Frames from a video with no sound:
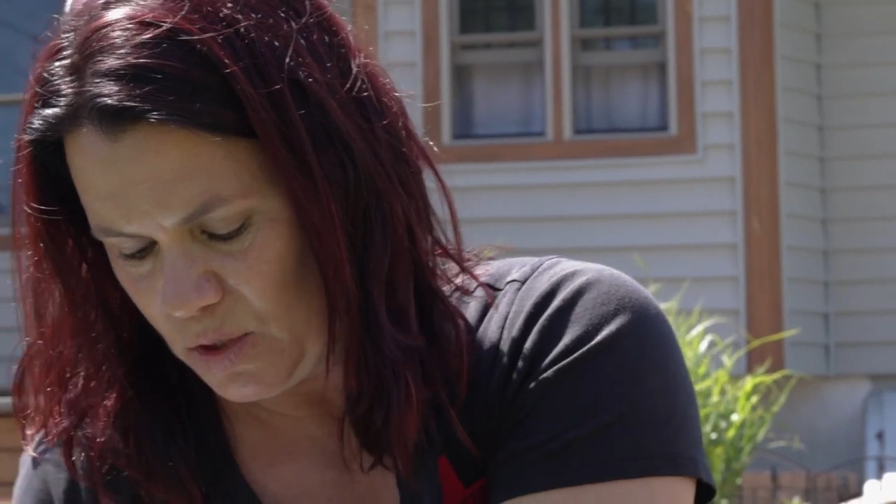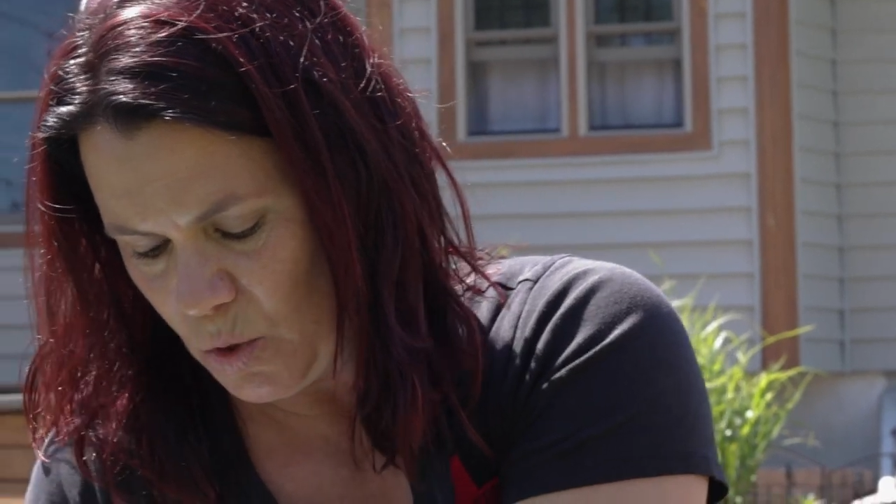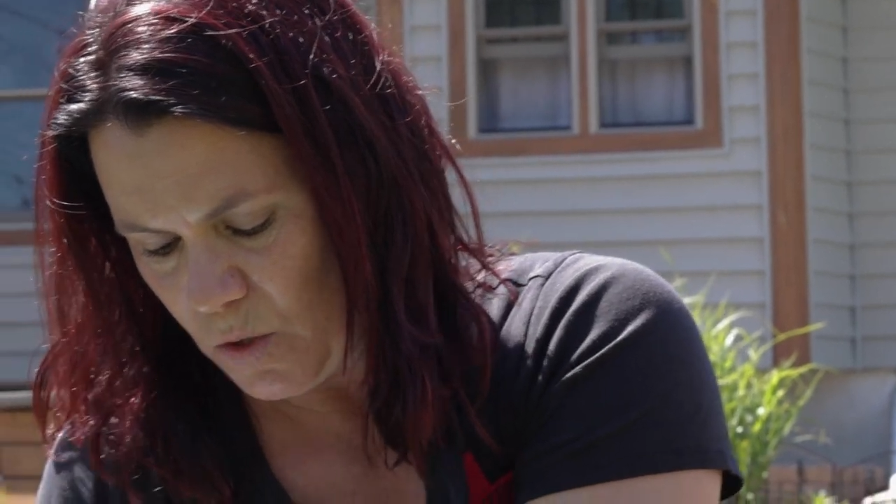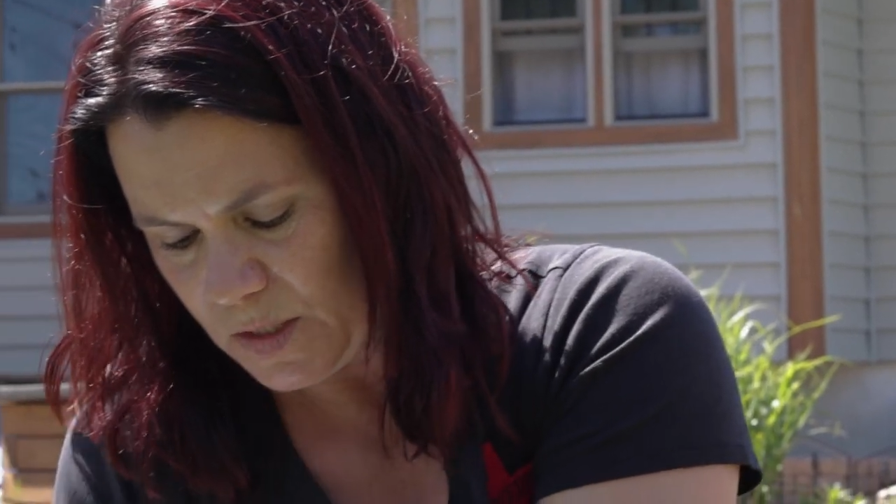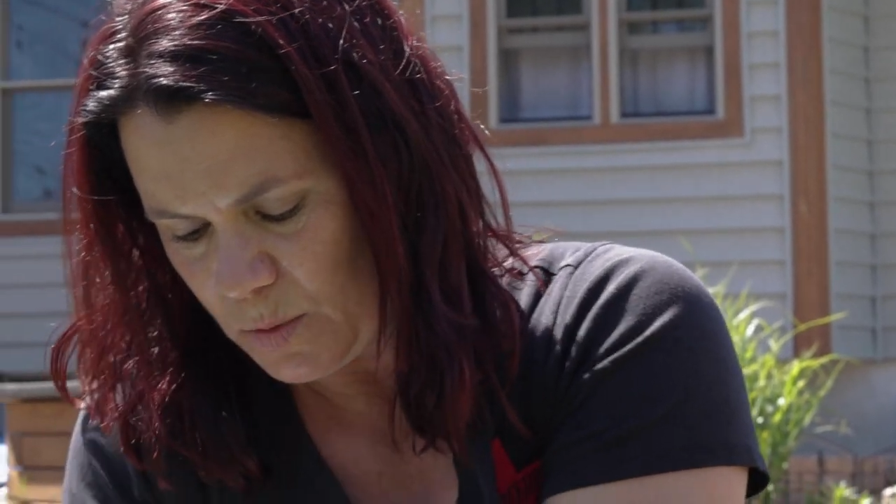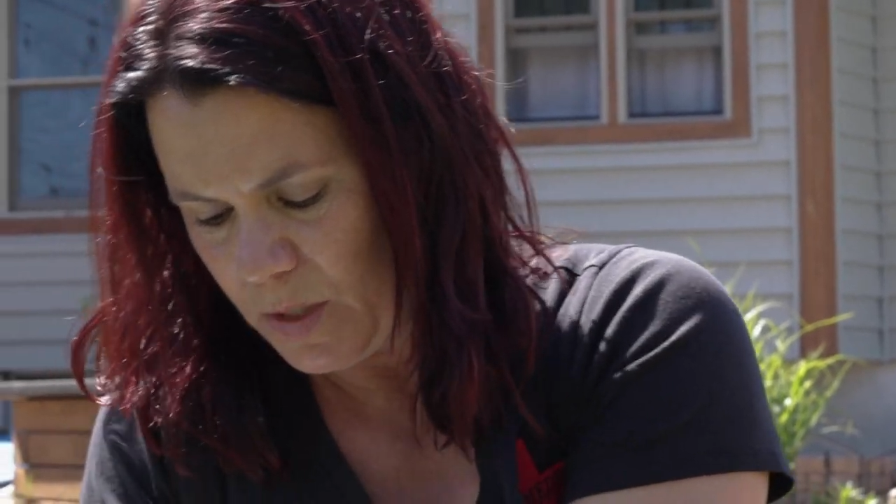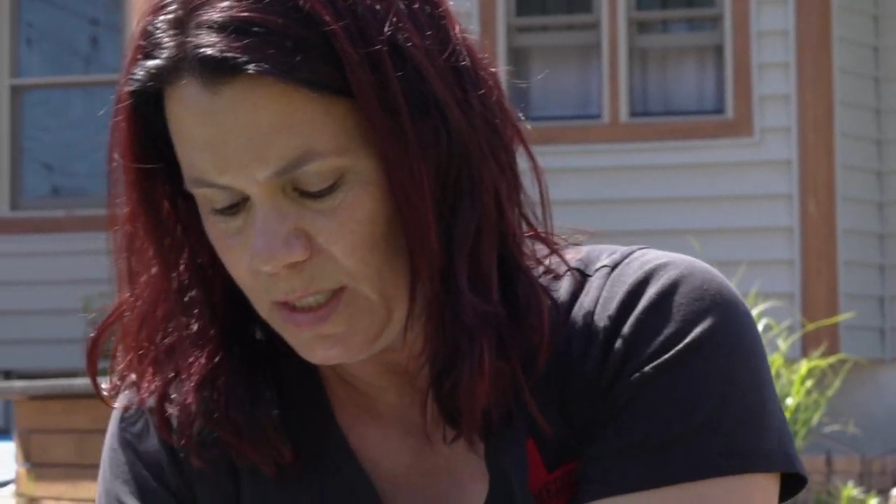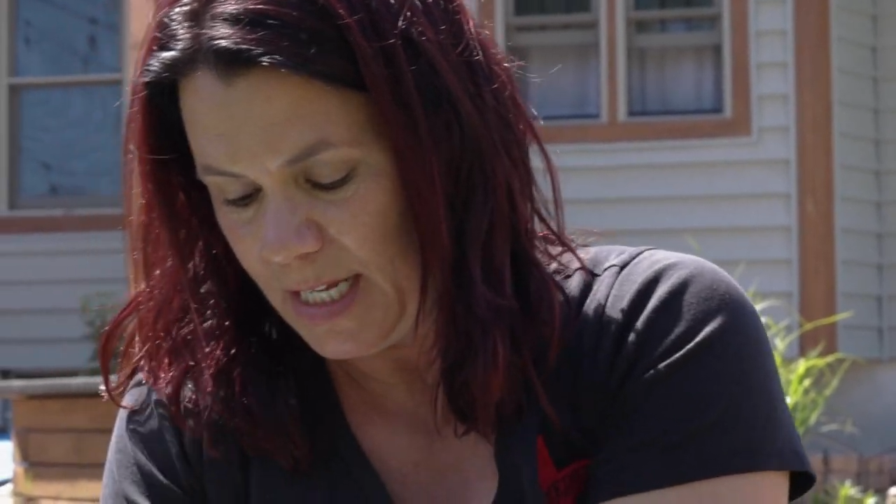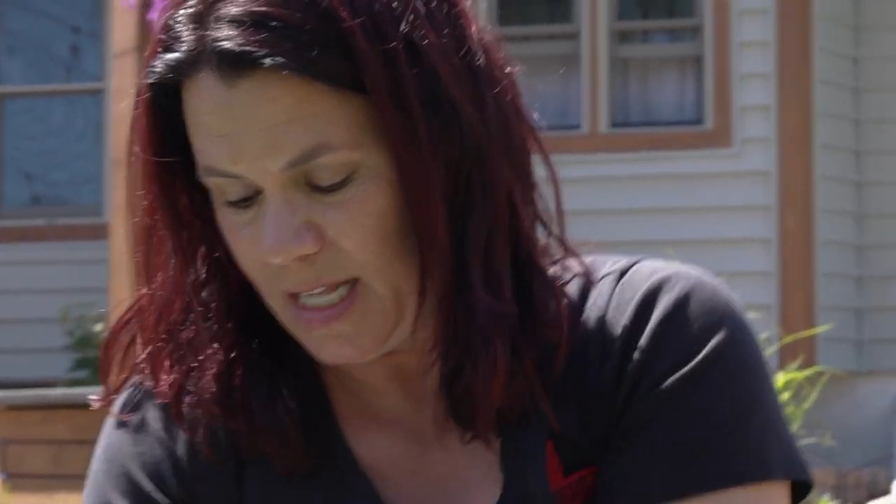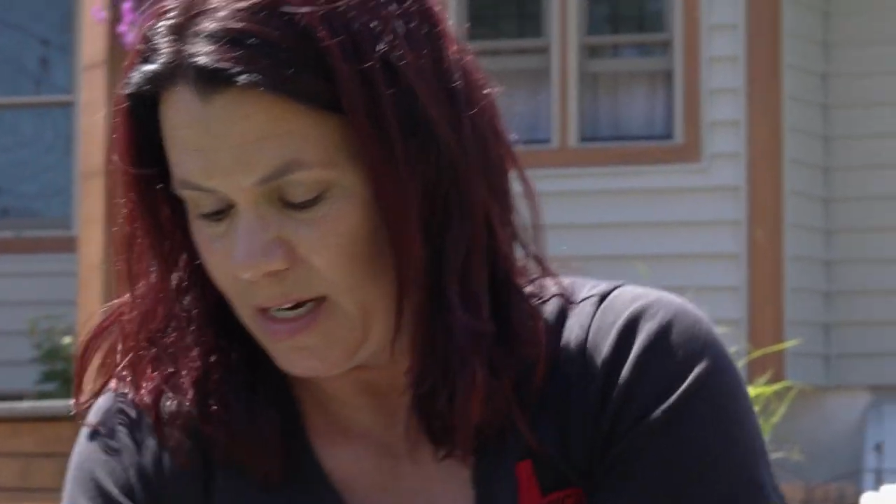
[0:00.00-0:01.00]
dogs
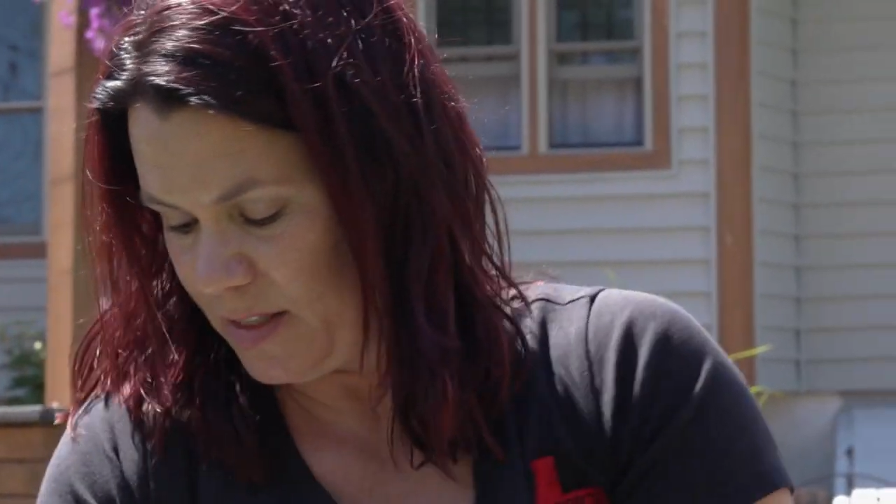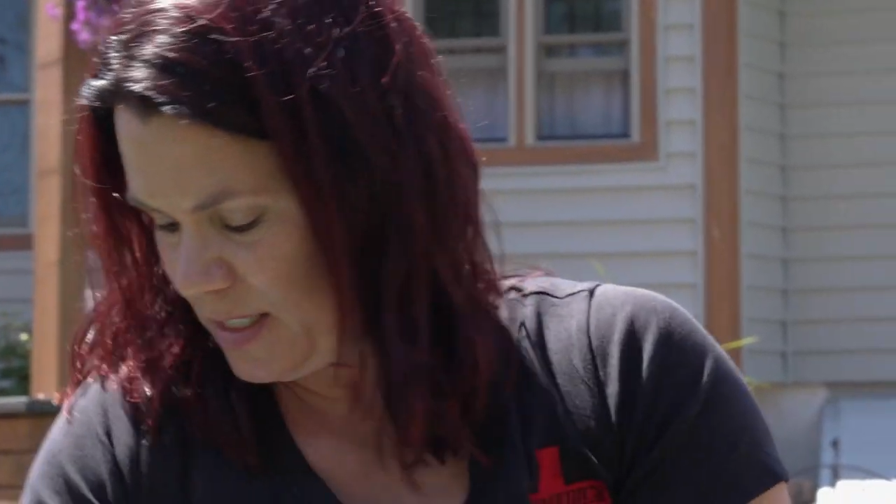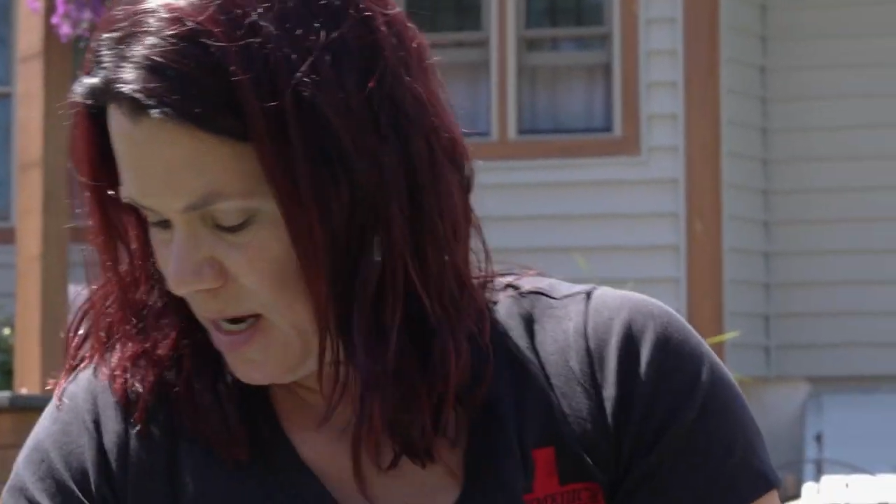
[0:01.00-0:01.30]
will a lot of the